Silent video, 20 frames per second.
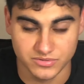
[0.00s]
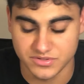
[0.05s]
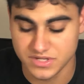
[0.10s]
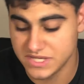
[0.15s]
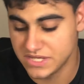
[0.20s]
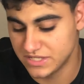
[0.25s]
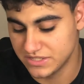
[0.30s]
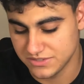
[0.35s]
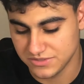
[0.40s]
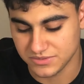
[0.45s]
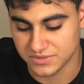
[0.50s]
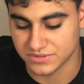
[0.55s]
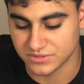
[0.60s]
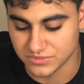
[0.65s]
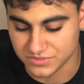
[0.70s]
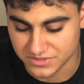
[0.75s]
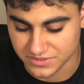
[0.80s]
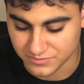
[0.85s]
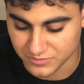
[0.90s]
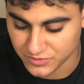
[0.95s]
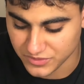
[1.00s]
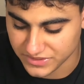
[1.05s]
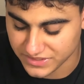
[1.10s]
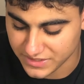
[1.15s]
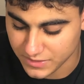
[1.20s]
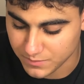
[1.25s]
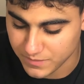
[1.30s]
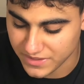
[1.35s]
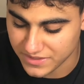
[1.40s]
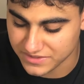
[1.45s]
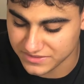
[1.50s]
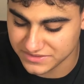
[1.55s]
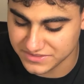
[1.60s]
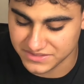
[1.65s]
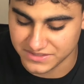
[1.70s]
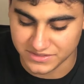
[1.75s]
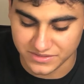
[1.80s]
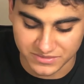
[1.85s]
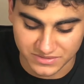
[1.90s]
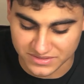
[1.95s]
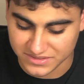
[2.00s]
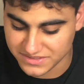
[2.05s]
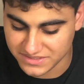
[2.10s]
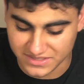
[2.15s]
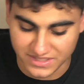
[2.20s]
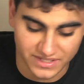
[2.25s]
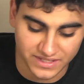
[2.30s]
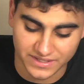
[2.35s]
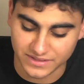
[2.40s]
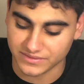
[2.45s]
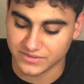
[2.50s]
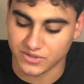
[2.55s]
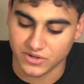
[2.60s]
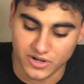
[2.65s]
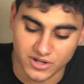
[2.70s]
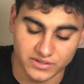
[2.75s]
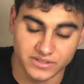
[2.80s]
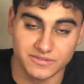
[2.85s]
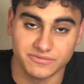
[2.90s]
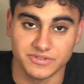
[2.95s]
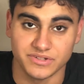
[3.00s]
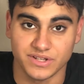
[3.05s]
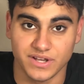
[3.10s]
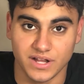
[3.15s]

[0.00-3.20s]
So you can do some quick comparison. You can see they're all different